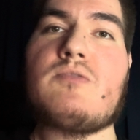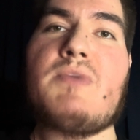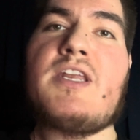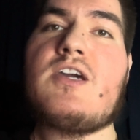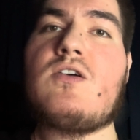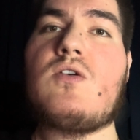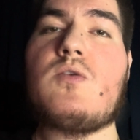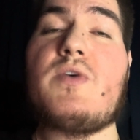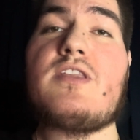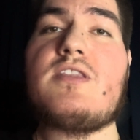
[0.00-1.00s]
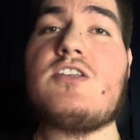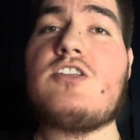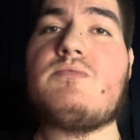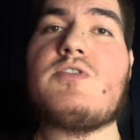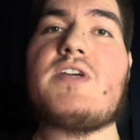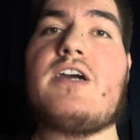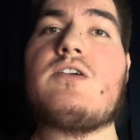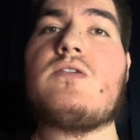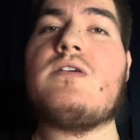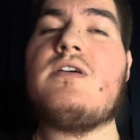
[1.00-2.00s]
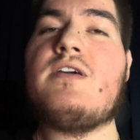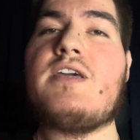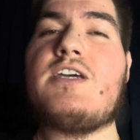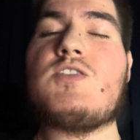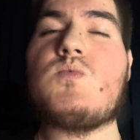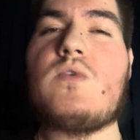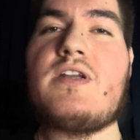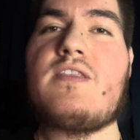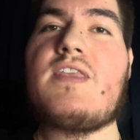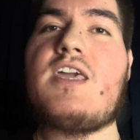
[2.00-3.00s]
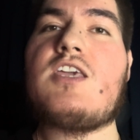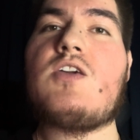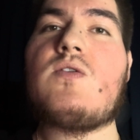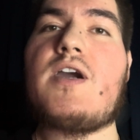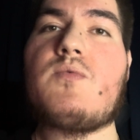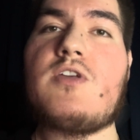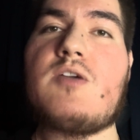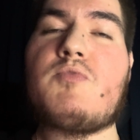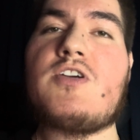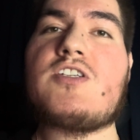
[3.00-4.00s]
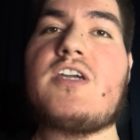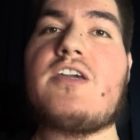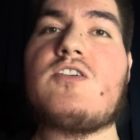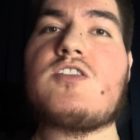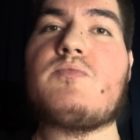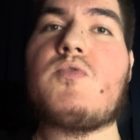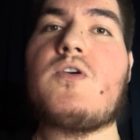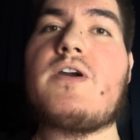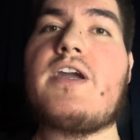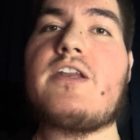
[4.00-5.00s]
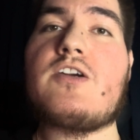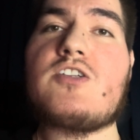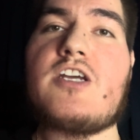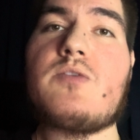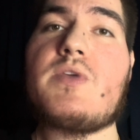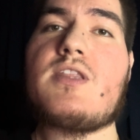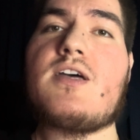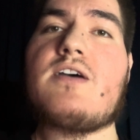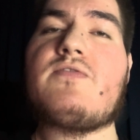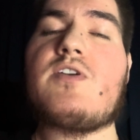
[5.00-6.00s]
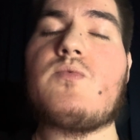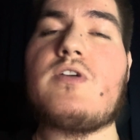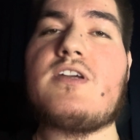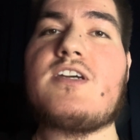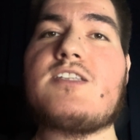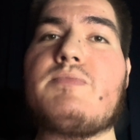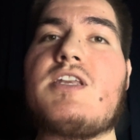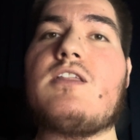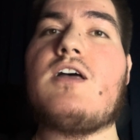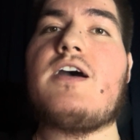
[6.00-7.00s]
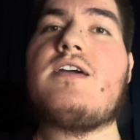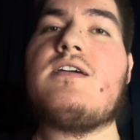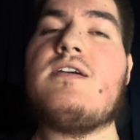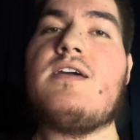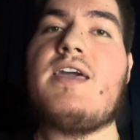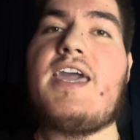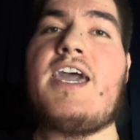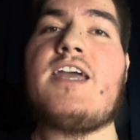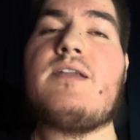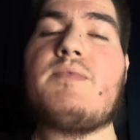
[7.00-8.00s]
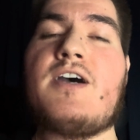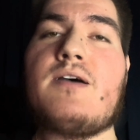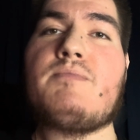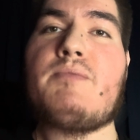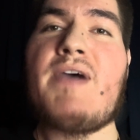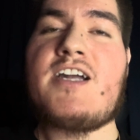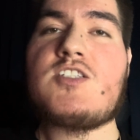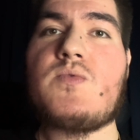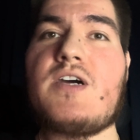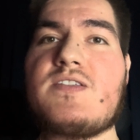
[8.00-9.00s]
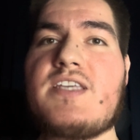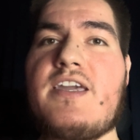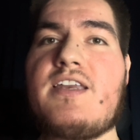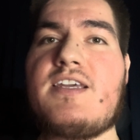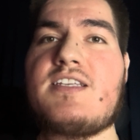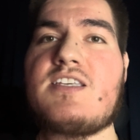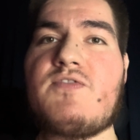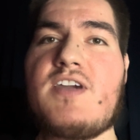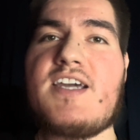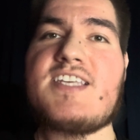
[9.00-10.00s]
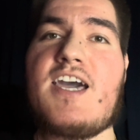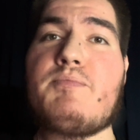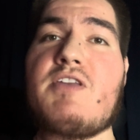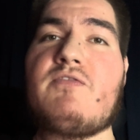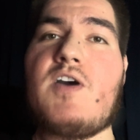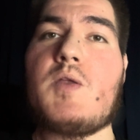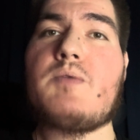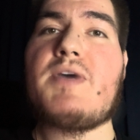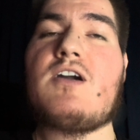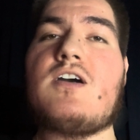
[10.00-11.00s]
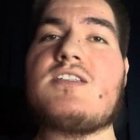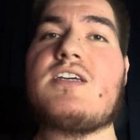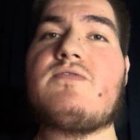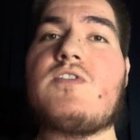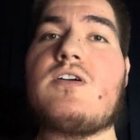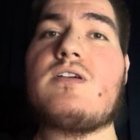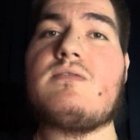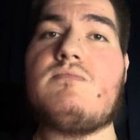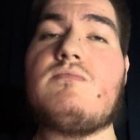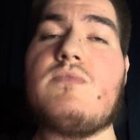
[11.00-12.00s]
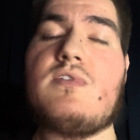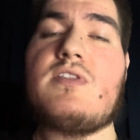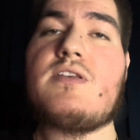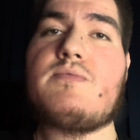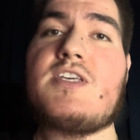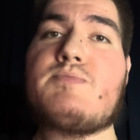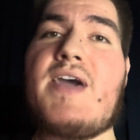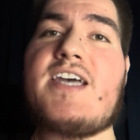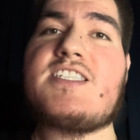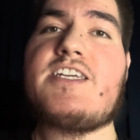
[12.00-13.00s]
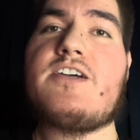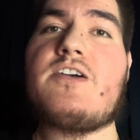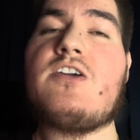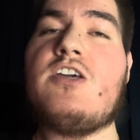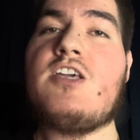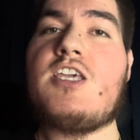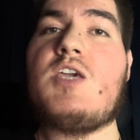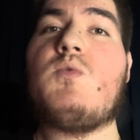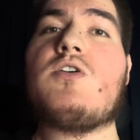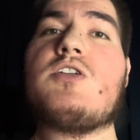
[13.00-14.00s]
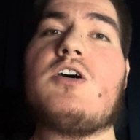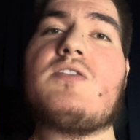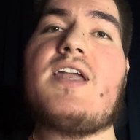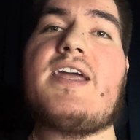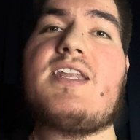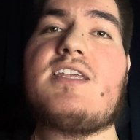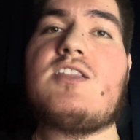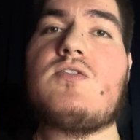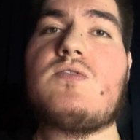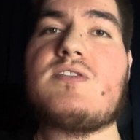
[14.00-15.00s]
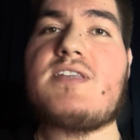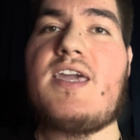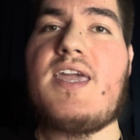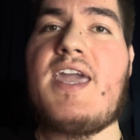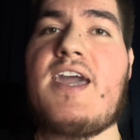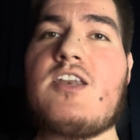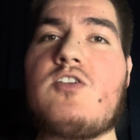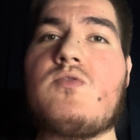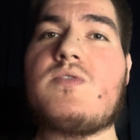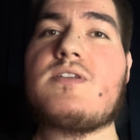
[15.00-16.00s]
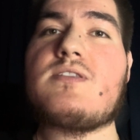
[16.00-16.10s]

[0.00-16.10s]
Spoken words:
media or within this YouTube channel, is one, thank you. I really appreciate your support and your genuine love. It really does mean a lot. And but back to what I was saying is, if you guys have been following my content for this past year, you will know that I did lose an aunt who